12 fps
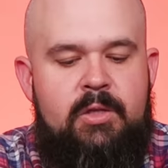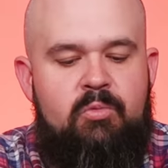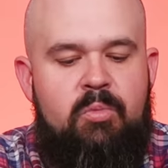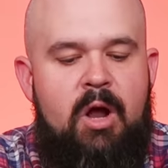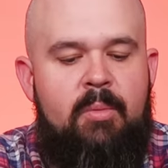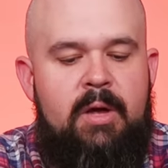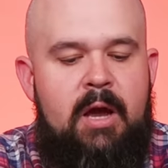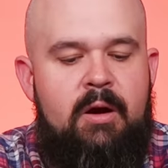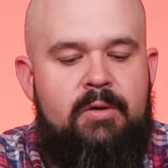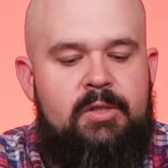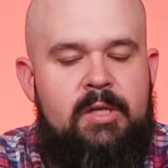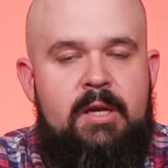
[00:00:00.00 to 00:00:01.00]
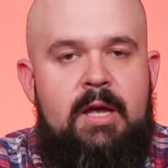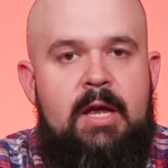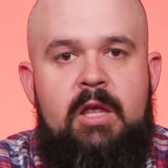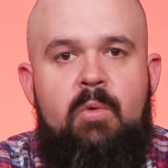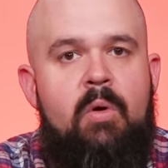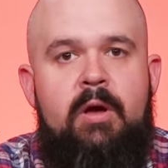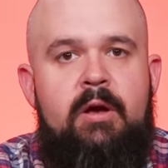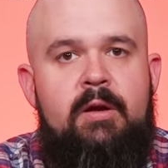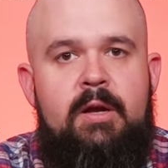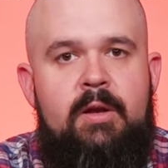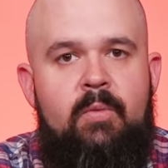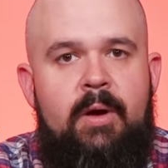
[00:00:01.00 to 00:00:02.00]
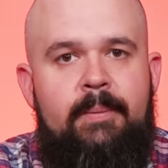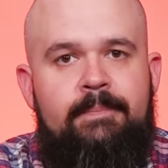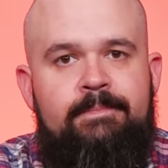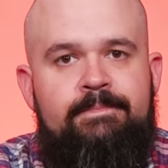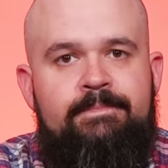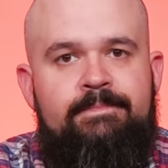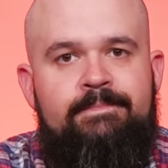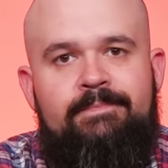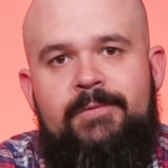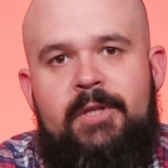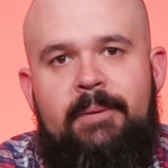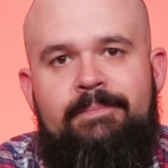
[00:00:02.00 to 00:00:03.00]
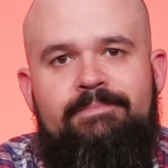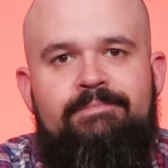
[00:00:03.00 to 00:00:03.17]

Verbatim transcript: This will probably air on Sunday and you won't hear it anyway. So,